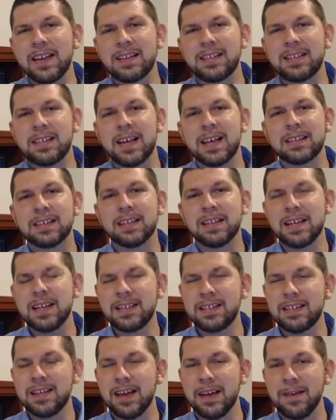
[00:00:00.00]
he says,
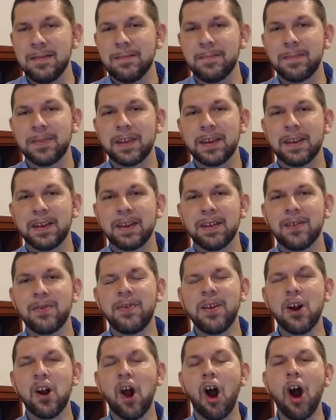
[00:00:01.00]
listen,
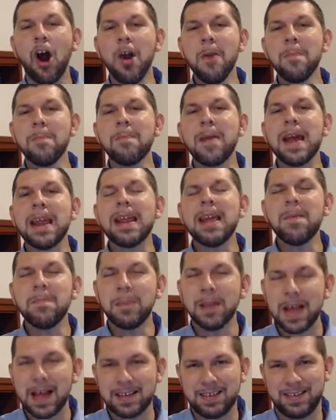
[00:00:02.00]
there are many
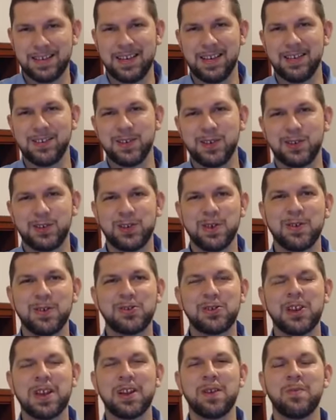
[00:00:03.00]
blessings
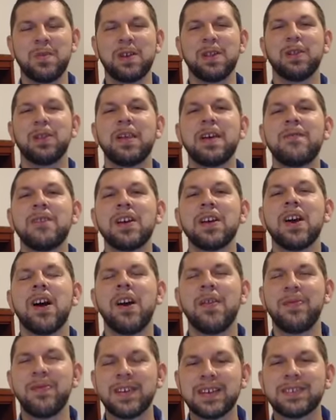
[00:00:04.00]
associated with living
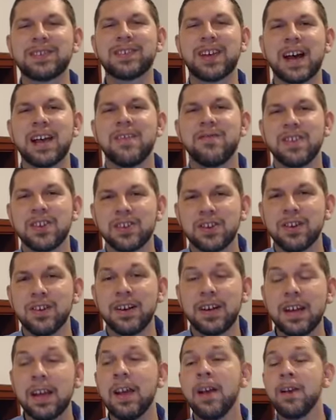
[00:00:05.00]
on this side of
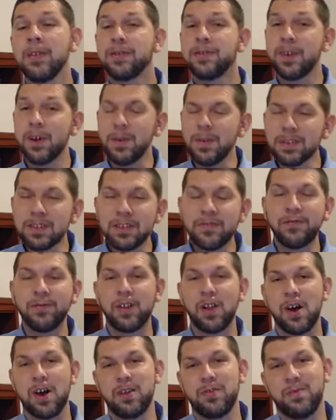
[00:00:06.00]
eternity. Though it's a
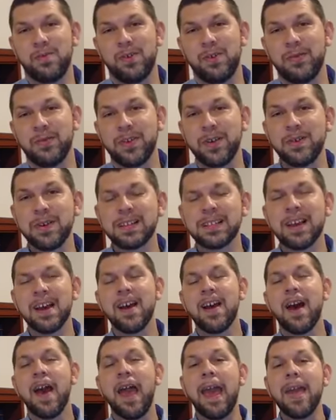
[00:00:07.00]
flawed world, though it's
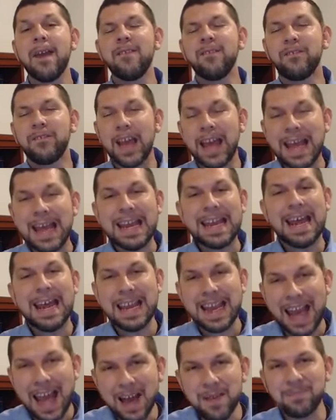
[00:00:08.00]
a vain
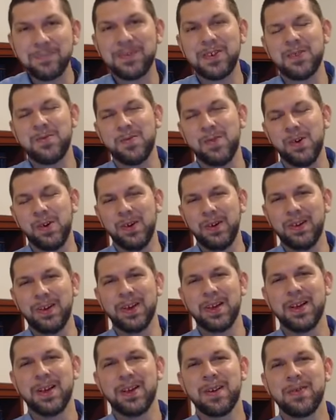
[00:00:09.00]
and empty world,
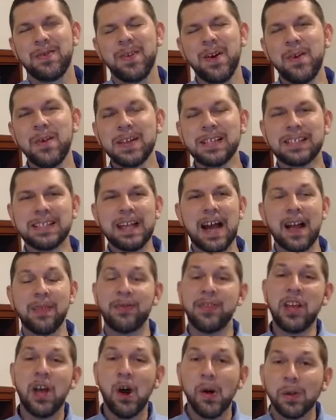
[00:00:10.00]
though it's
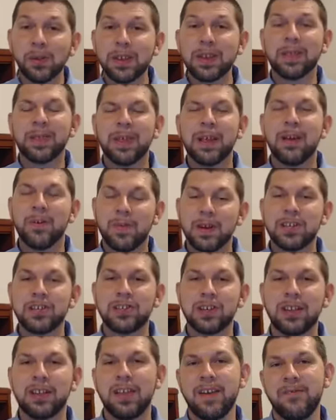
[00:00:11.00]
not the only thing we
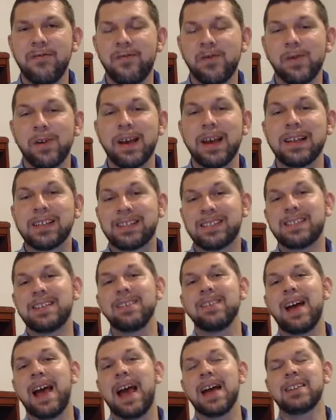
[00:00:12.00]
should live for, it
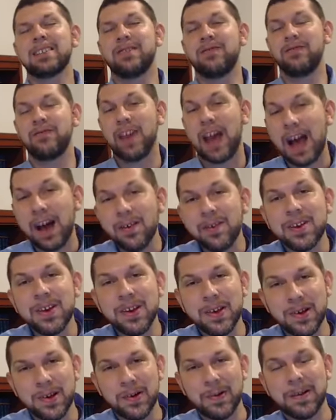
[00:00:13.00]
still has
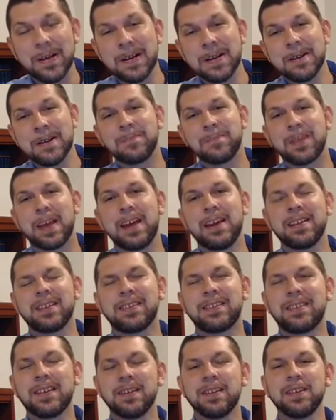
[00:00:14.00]
value and it
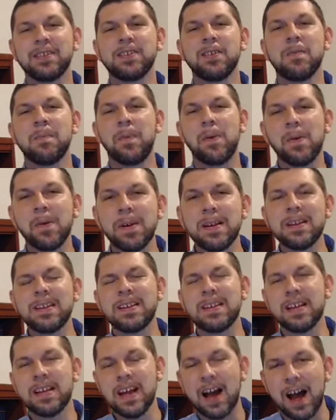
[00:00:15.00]
still is important
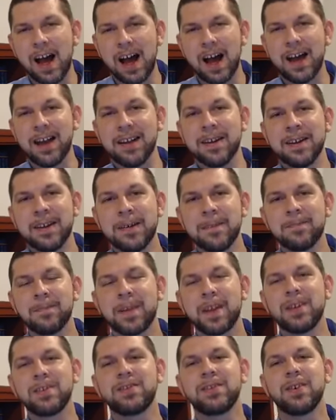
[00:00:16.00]
to God.
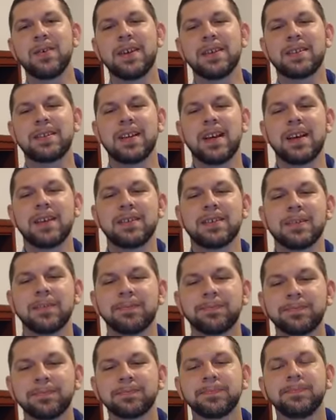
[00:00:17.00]
And so he says,
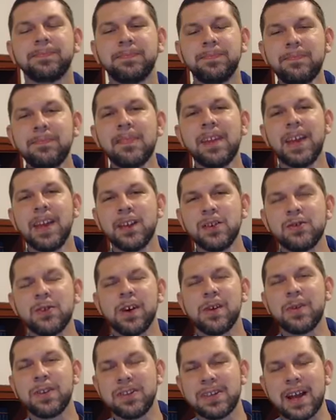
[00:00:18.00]

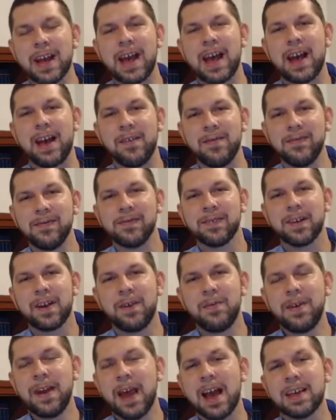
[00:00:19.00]
enjoy what you have.
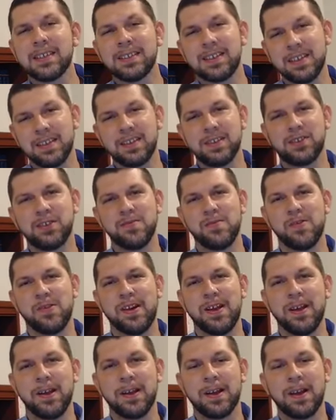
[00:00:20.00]
I want to ask you this
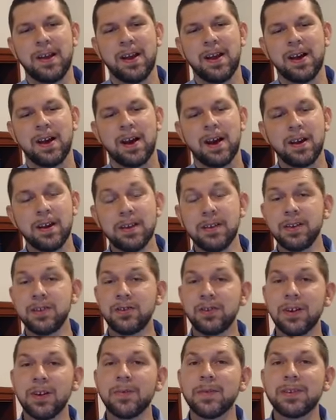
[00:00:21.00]
morning, are you
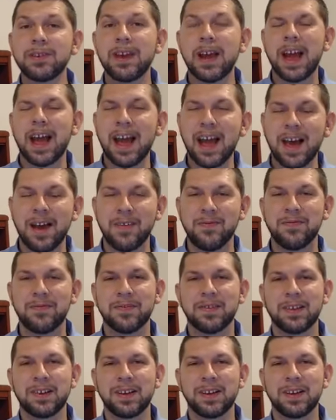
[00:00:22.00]
enjoying what you have?